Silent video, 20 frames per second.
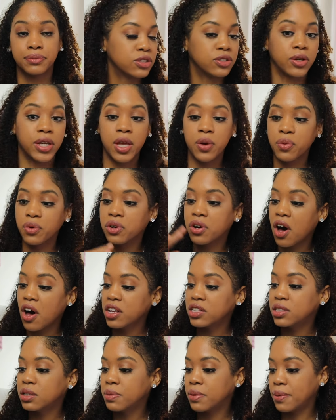So he will
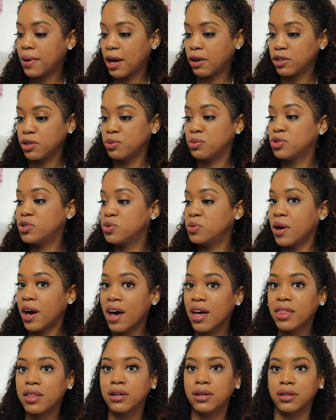gossip about you to
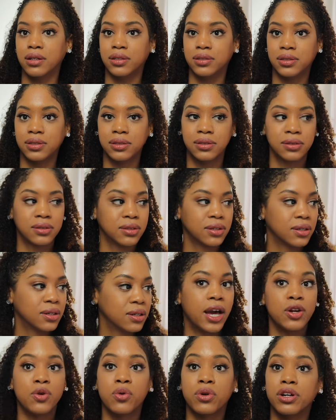others
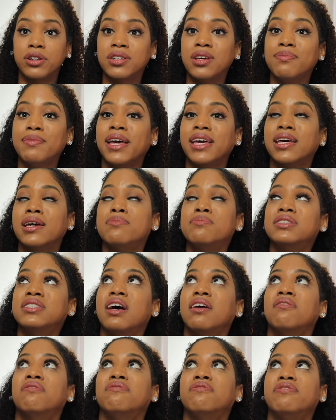in order to make
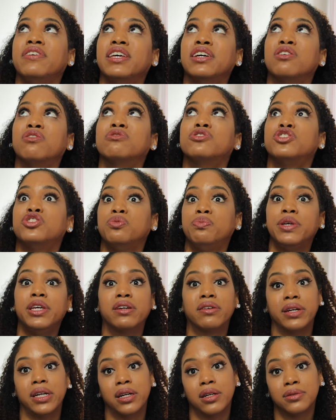himself feel
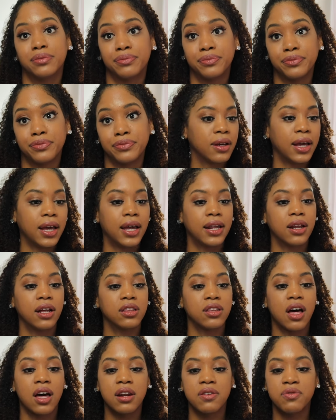superior. And
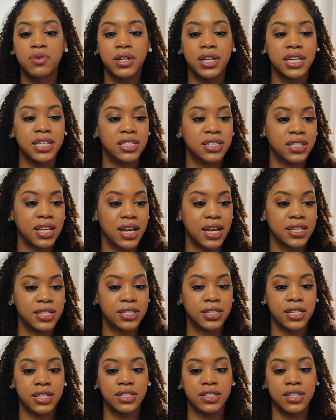a lot of what he
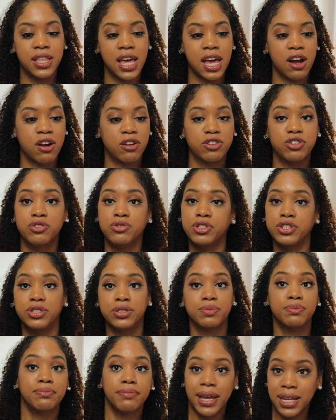says is there to
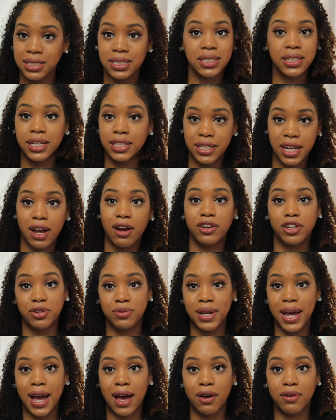just basically tear you
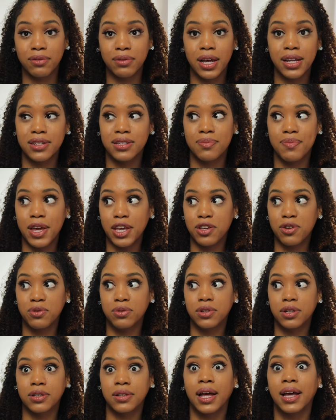down and to make you
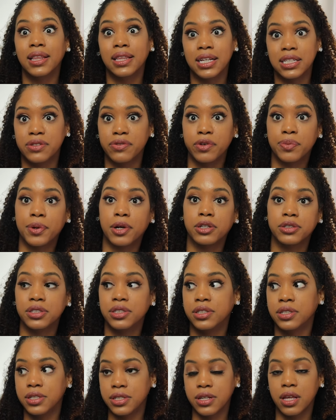look like less of a
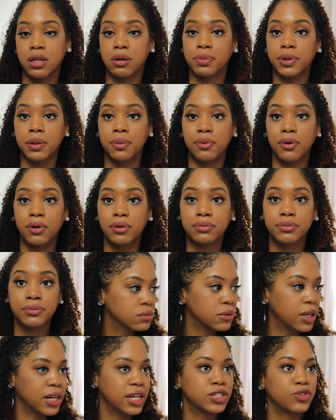person to these other people.
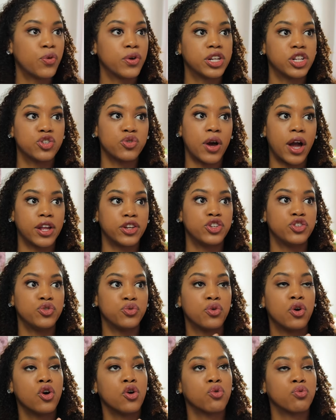And he's going to try
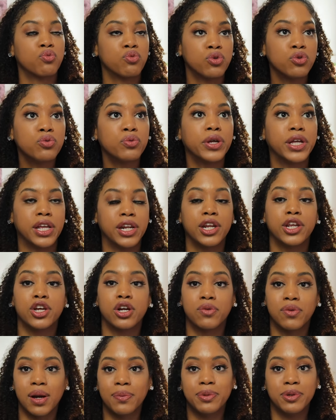to ruin
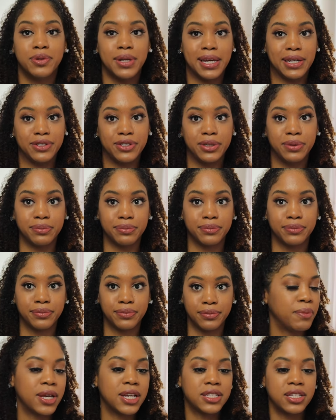your reputation.
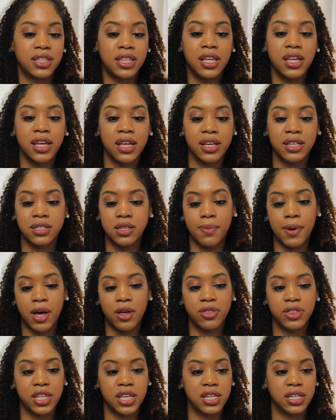Because the thing is
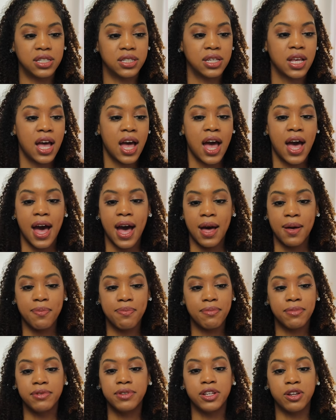about these,
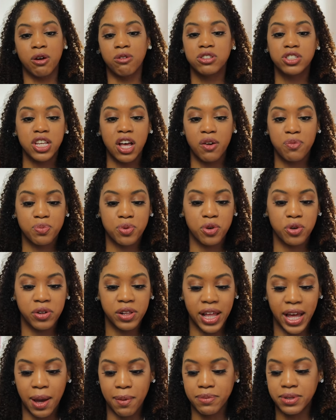you know,
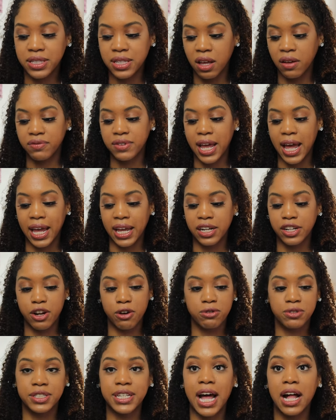self-proclaimed,
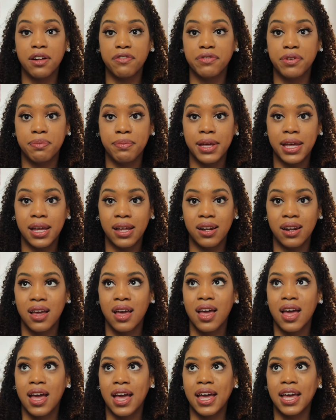self-diagnosed alpha men
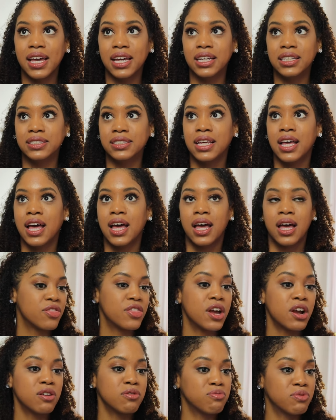is
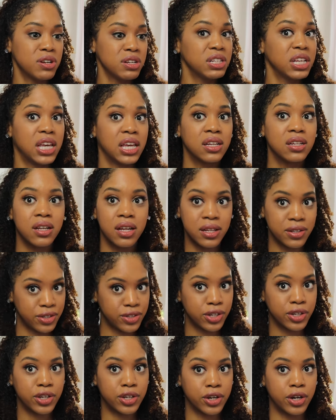they're really
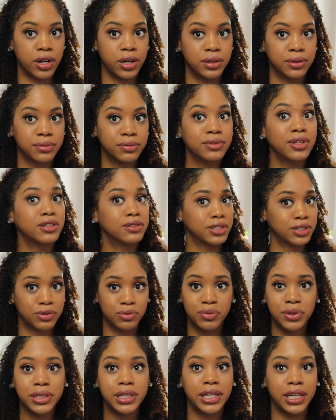insecure. They're just
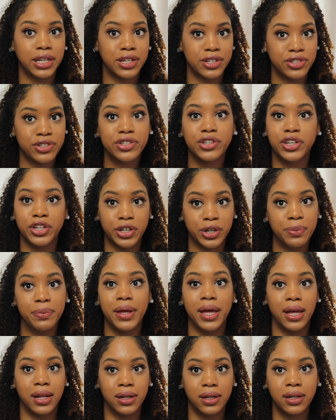really insecure
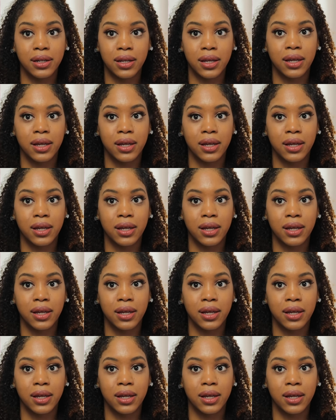men.